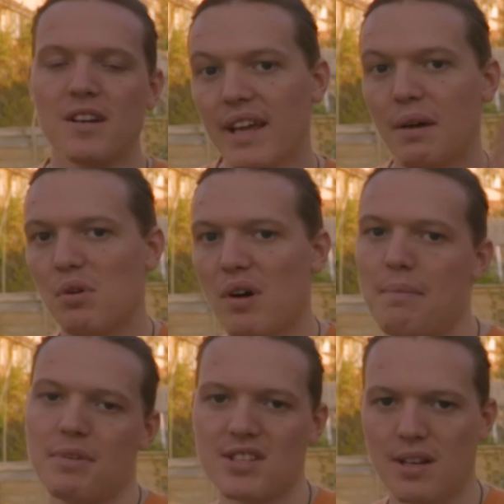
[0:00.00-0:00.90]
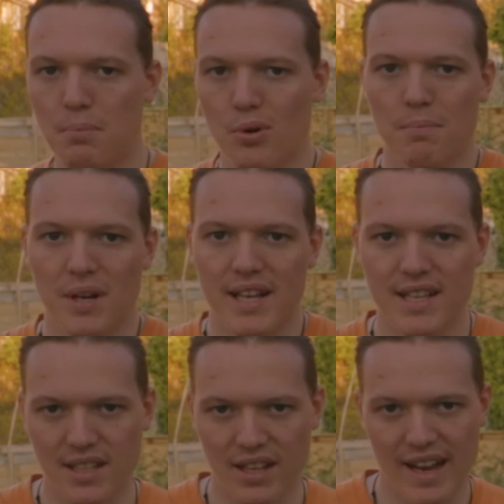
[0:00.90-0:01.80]
It will happen at some point, but it
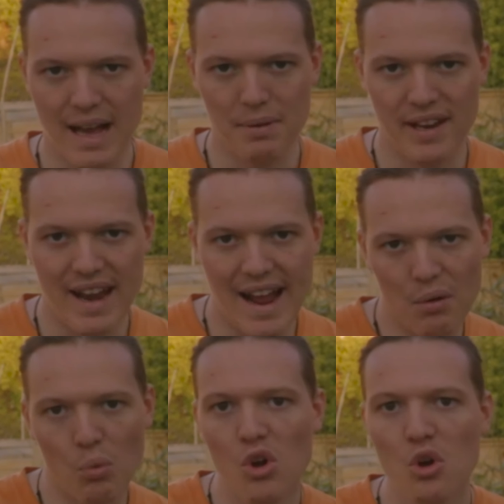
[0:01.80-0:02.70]
isn't gonna happen now.